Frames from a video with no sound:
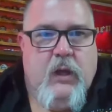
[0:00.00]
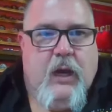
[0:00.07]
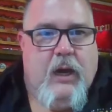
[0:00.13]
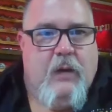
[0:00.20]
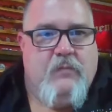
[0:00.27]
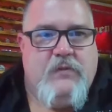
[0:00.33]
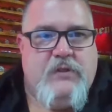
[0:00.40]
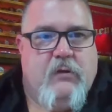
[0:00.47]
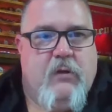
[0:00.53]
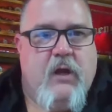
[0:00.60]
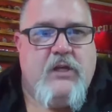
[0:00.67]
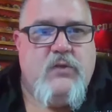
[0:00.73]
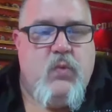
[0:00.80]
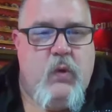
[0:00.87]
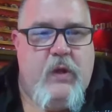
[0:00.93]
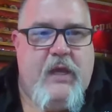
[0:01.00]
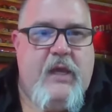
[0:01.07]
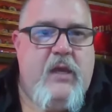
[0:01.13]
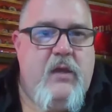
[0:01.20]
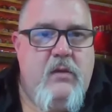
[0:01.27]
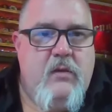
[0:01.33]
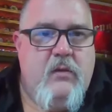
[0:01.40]
Um, so long as
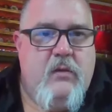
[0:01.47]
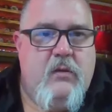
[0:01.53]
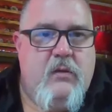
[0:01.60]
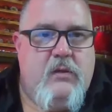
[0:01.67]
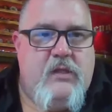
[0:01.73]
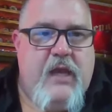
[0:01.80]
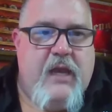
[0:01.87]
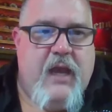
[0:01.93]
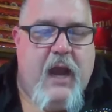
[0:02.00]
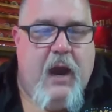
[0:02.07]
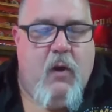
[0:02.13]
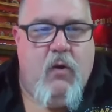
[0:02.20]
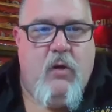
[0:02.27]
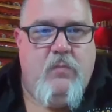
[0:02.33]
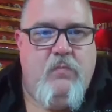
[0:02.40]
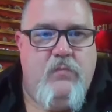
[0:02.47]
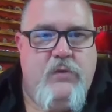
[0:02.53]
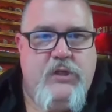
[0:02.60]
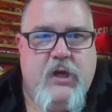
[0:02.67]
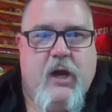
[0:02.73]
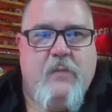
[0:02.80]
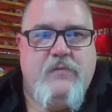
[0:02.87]
we take our
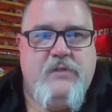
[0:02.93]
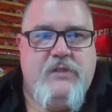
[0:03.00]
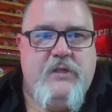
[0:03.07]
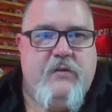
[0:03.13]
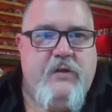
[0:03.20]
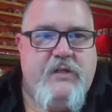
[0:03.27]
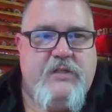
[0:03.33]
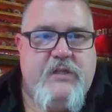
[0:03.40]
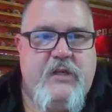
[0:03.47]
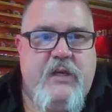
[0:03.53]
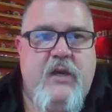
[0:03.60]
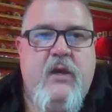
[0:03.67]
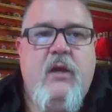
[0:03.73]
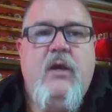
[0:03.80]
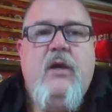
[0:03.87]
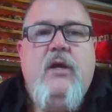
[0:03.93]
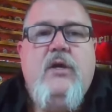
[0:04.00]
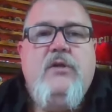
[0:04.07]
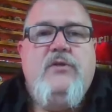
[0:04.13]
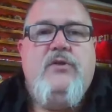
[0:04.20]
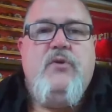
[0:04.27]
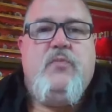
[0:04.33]
job seriously
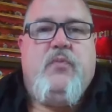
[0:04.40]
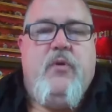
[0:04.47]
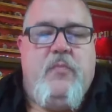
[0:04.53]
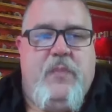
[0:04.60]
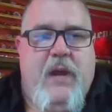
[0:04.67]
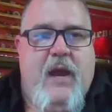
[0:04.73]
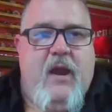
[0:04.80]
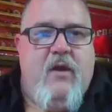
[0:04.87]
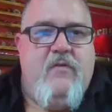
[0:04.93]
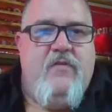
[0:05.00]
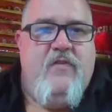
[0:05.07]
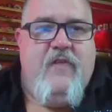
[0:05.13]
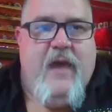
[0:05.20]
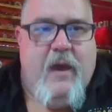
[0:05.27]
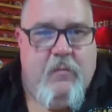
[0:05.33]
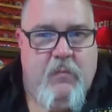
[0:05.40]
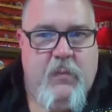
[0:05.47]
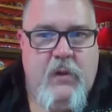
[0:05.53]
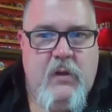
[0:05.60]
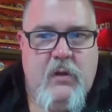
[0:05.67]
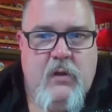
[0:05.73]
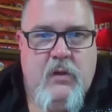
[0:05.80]
to prepare
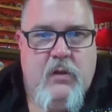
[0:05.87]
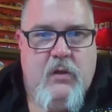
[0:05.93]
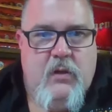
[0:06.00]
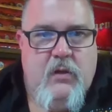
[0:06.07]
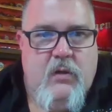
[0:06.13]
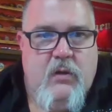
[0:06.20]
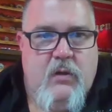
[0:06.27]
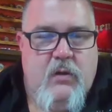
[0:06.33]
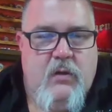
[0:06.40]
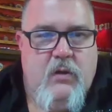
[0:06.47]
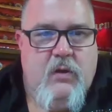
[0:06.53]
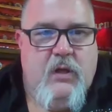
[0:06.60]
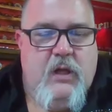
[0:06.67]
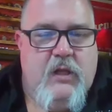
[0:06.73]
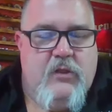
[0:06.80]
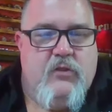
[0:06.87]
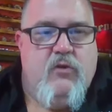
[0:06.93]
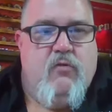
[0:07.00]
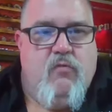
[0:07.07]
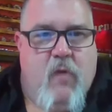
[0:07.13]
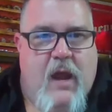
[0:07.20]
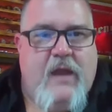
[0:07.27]
them
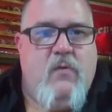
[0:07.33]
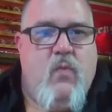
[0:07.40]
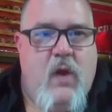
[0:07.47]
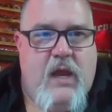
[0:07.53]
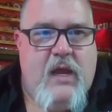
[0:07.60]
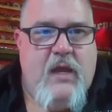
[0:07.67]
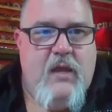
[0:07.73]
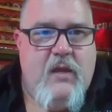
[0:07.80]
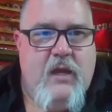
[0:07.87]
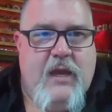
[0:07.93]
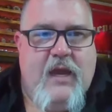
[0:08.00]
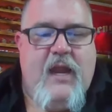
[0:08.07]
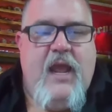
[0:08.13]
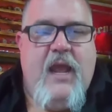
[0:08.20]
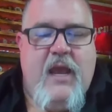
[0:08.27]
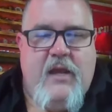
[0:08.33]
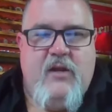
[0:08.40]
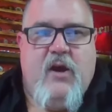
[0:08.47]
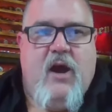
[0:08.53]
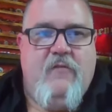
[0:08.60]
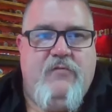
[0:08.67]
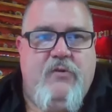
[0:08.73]
the right way and
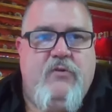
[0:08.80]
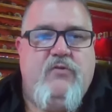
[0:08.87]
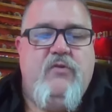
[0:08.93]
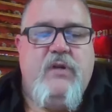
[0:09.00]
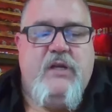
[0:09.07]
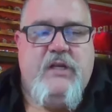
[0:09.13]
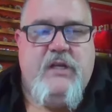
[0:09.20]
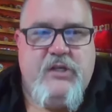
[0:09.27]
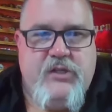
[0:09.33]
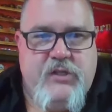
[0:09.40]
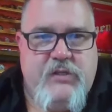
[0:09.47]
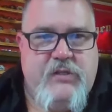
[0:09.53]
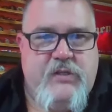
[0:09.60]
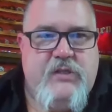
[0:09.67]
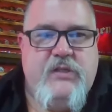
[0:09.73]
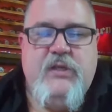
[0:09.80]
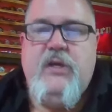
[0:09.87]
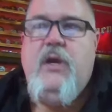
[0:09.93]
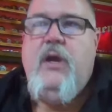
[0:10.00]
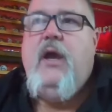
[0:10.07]
hand off traditions